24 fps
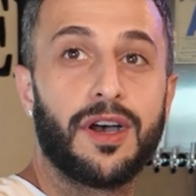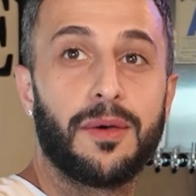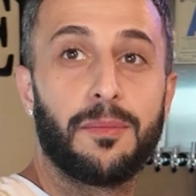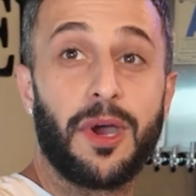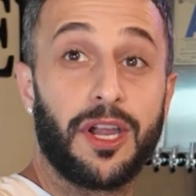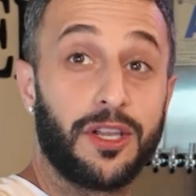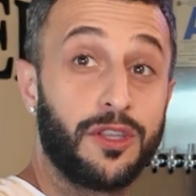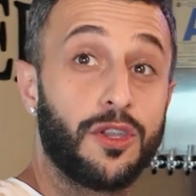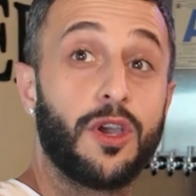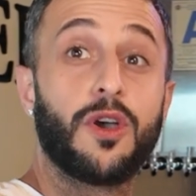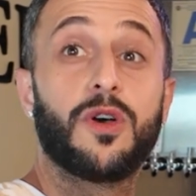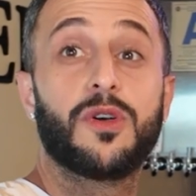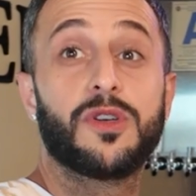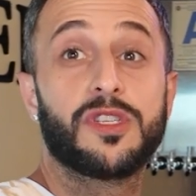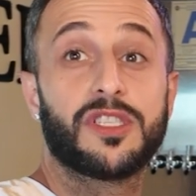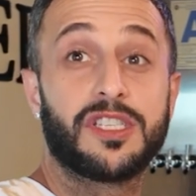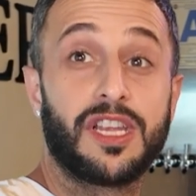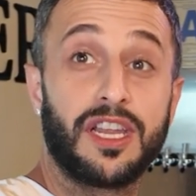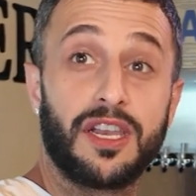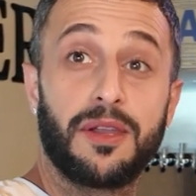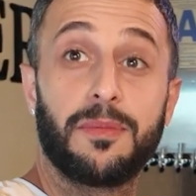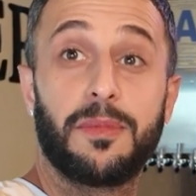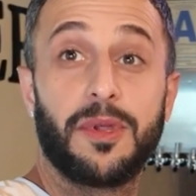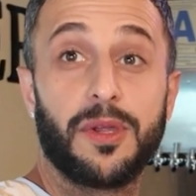my dough is
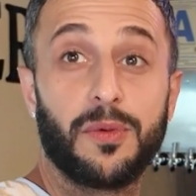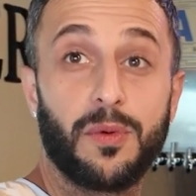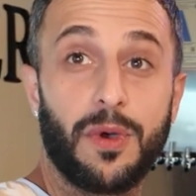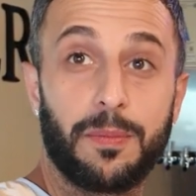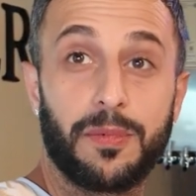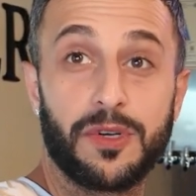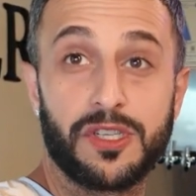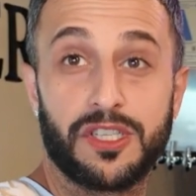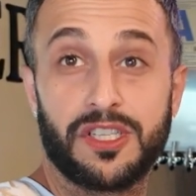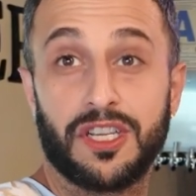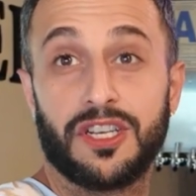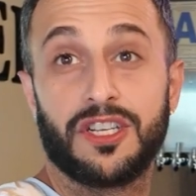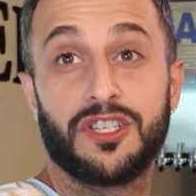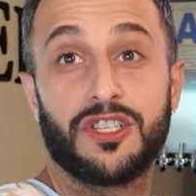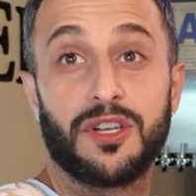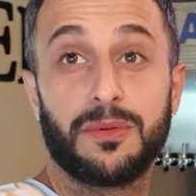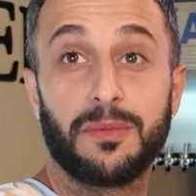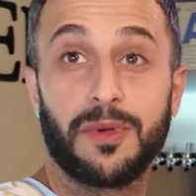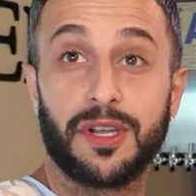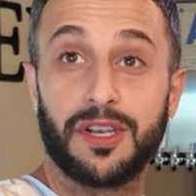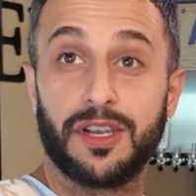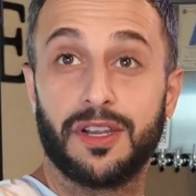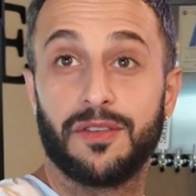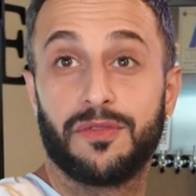gonna be, what percentage
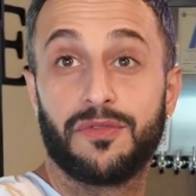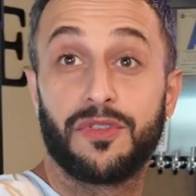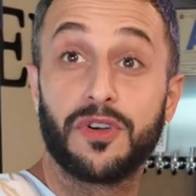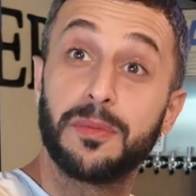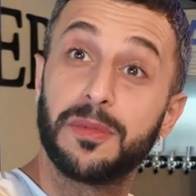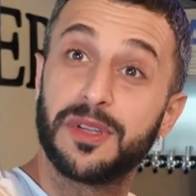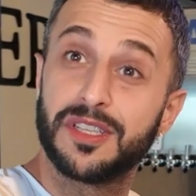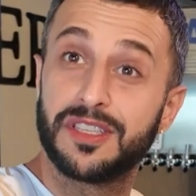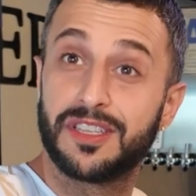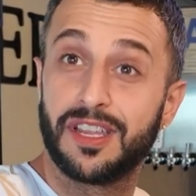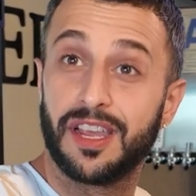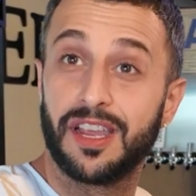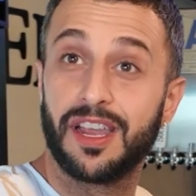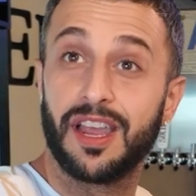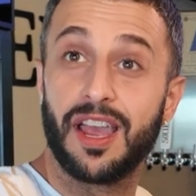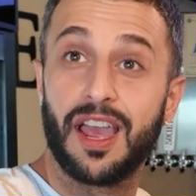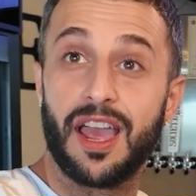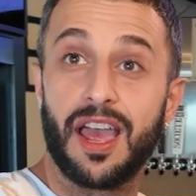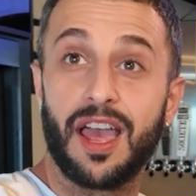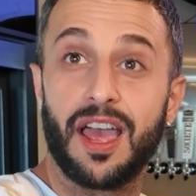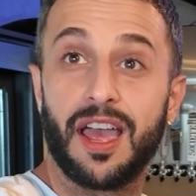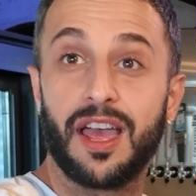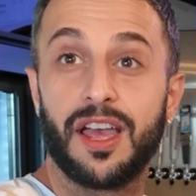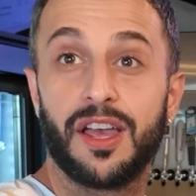I'm gonna fermentate
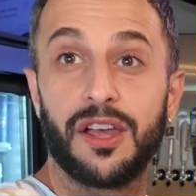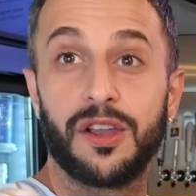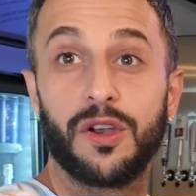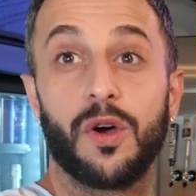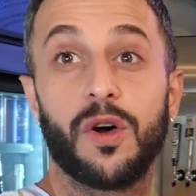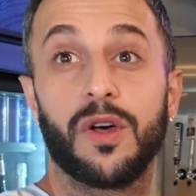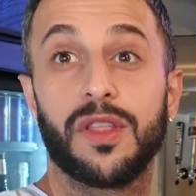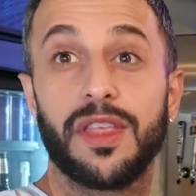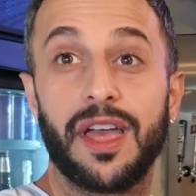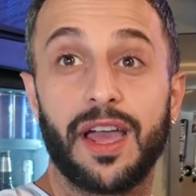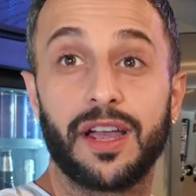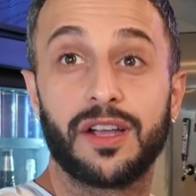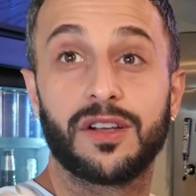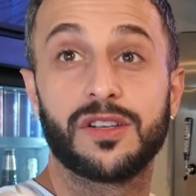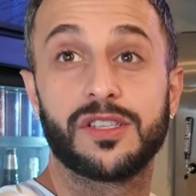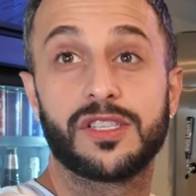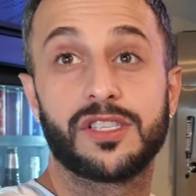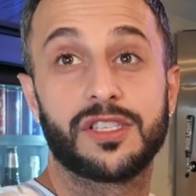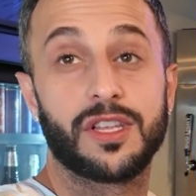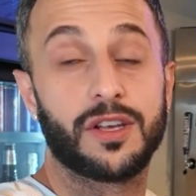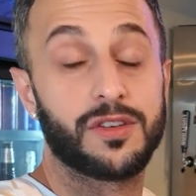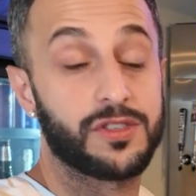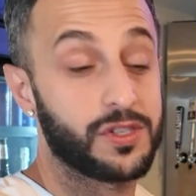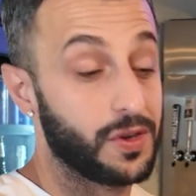at, and all that good
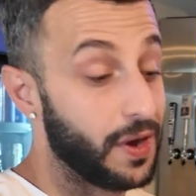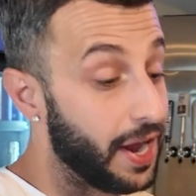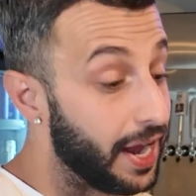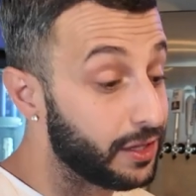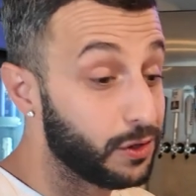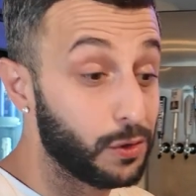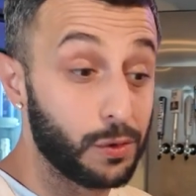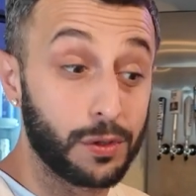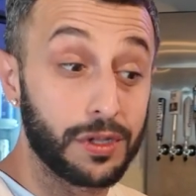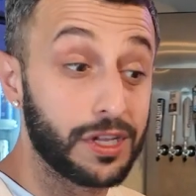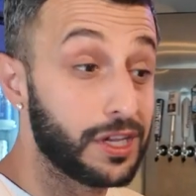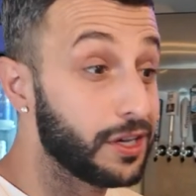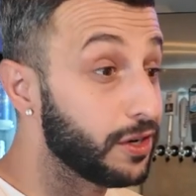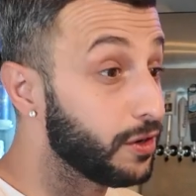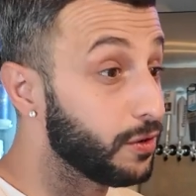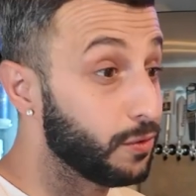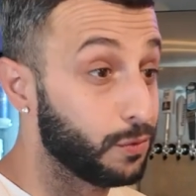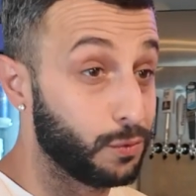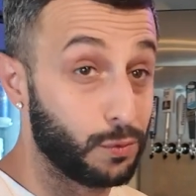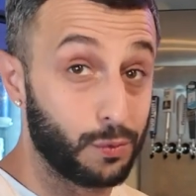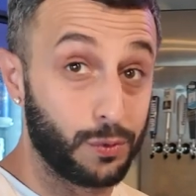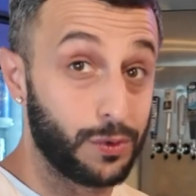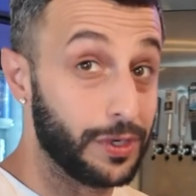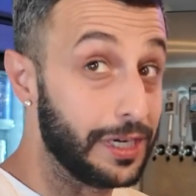stuff. So I had to
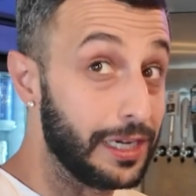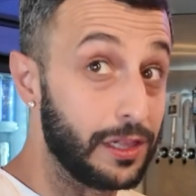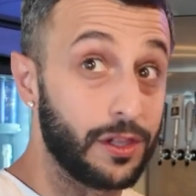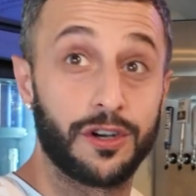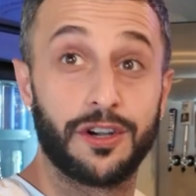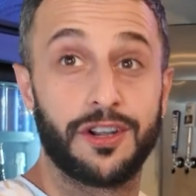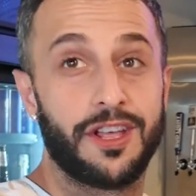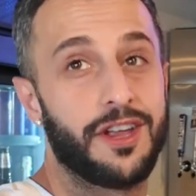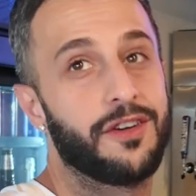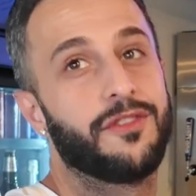relearn